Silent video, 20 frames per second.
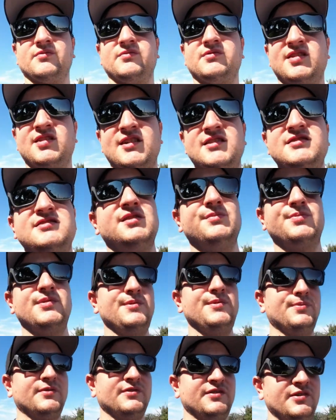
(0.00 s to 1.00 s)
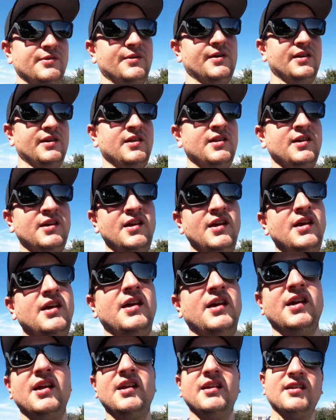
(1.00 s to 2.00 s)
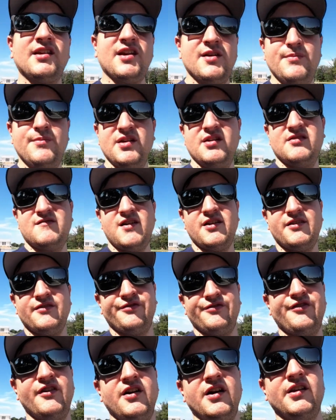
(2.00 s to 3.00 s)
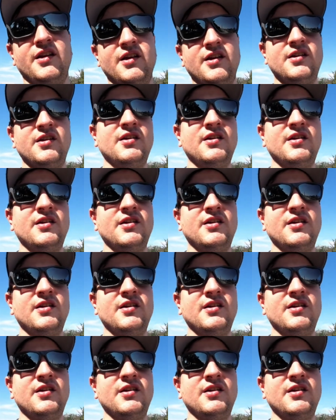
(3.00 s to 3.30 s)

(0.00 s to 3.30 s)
Tons of people do it. And it can be a lot of fun